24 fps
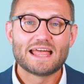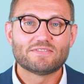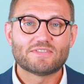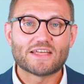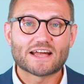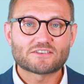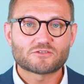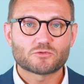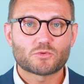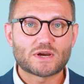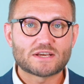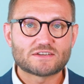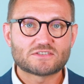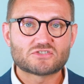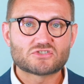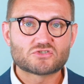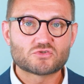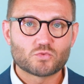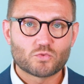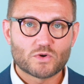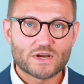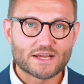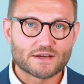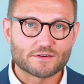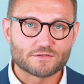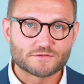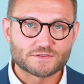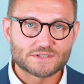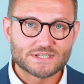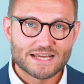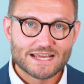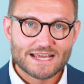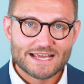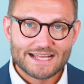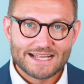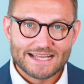That's why
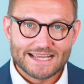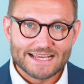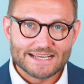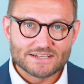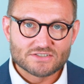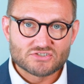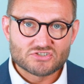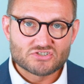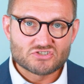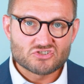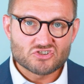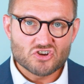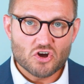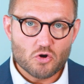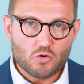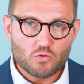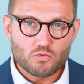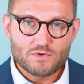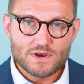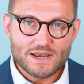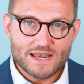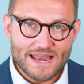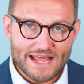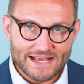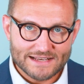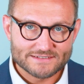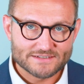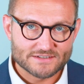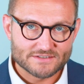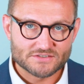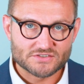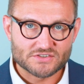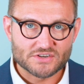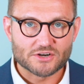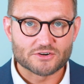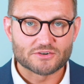Swift is so
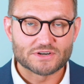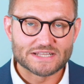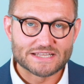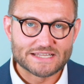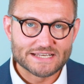necessary.